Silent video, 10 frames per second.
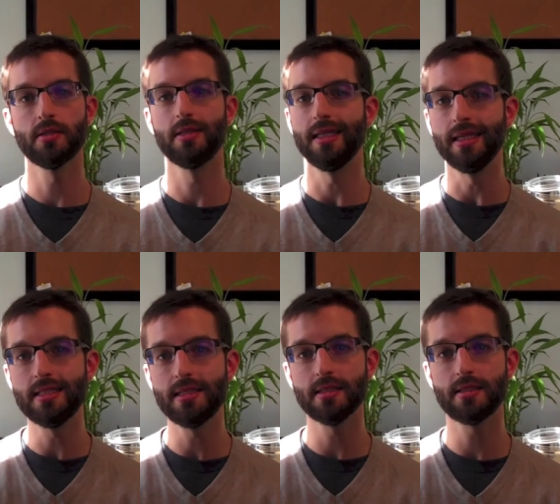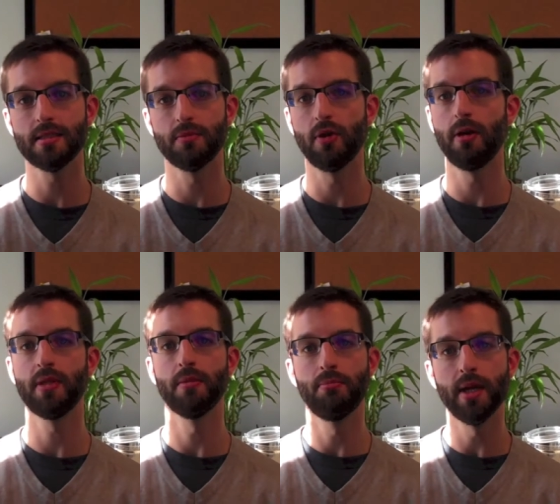So the easiest and probably
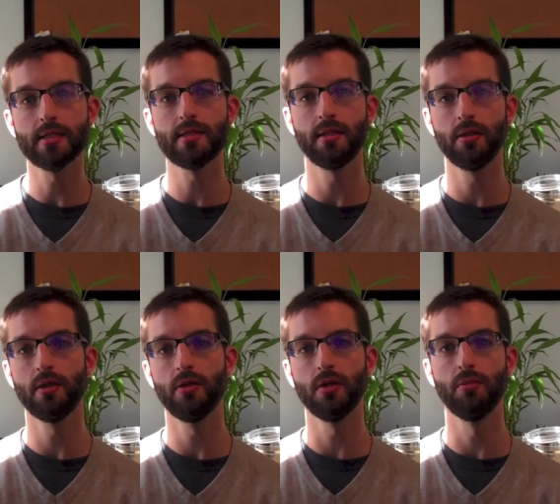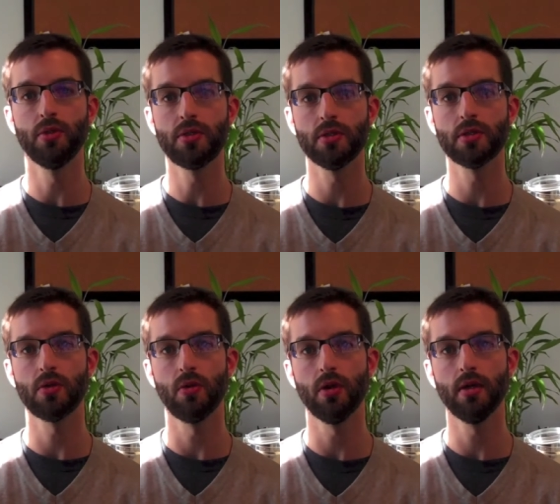the best thing you can do to boost your
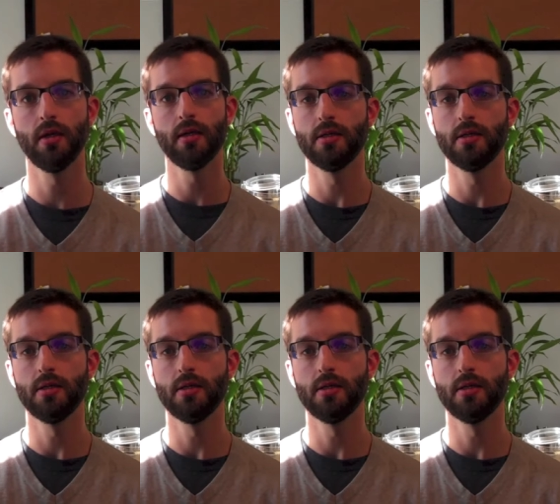score